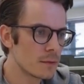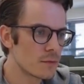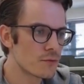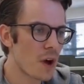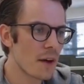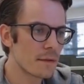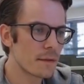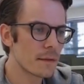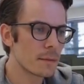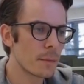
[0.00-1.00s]

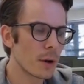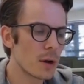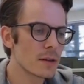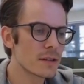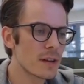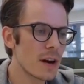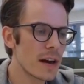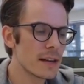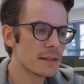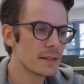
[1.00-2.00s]
Rough plot
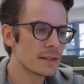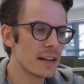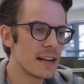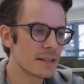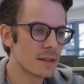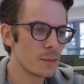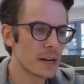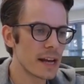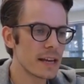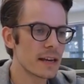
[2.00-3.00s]
size, so less than
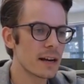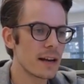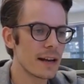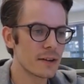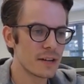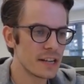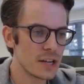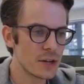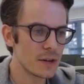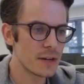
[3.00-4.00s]
1 acre.
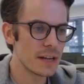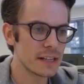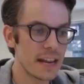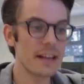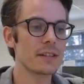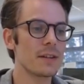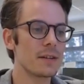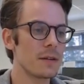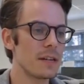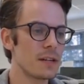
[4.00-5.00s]
Condition is in
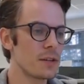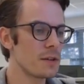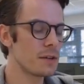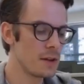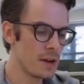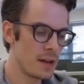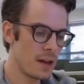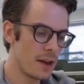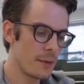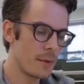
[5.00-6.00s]
excellent condition.
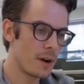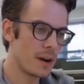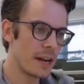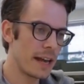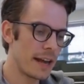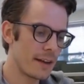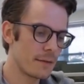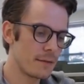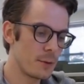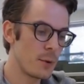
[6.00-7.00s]

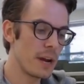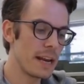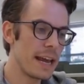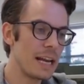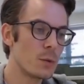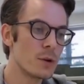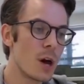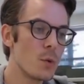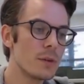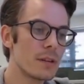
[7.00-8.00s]
You put in here little
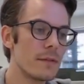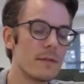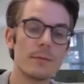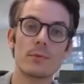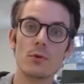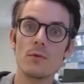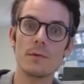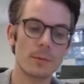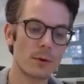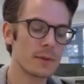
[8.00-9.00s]
notes if you've
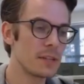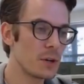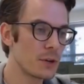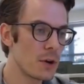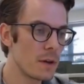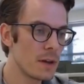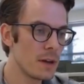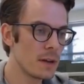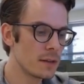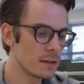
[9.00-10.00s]
improved the property or not.
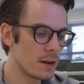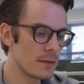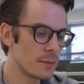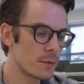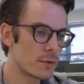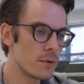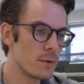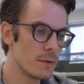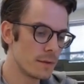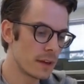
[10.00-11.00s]
So I've
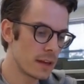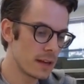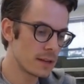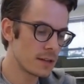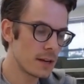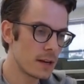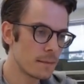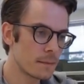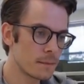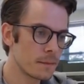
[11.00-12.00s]
improved the
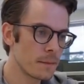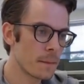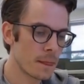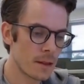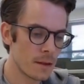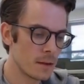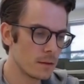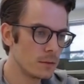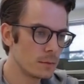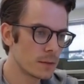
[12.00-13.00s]
kitchen.
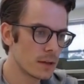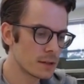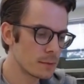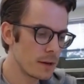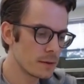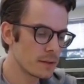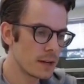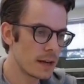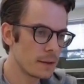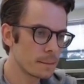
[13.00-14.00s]
Oh, can't spell
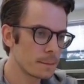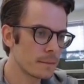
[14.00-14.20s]
today.